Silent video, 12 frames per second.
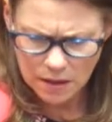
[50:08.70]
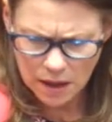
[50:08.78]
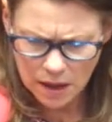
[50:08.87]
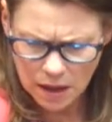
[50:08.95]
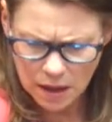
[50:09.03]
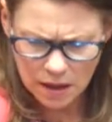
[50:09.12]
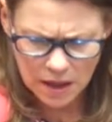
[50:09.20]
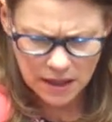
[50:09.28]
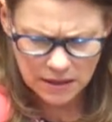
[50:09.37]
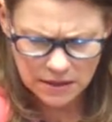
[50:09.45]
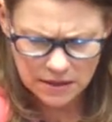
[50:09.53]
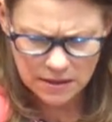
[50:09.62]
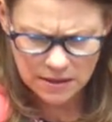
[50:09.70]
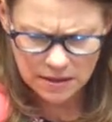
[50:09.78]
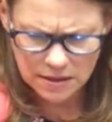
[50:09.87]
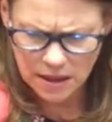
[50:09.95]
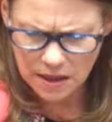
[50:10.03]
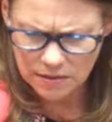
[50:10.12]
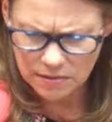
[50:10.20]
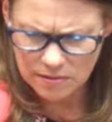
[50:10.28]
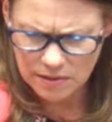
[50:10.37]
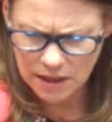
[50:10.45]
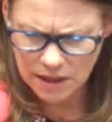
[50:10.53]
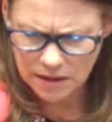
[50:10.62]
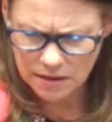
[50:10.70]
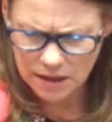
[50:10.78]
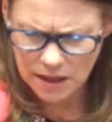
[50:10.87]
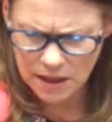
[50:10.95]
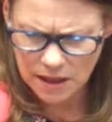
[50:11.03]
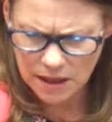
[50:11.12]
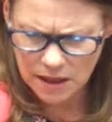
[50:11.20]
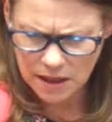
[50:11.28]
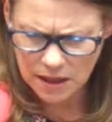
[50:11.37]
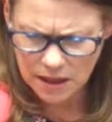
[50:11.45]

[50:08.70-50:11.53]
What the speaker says: That's, I think, the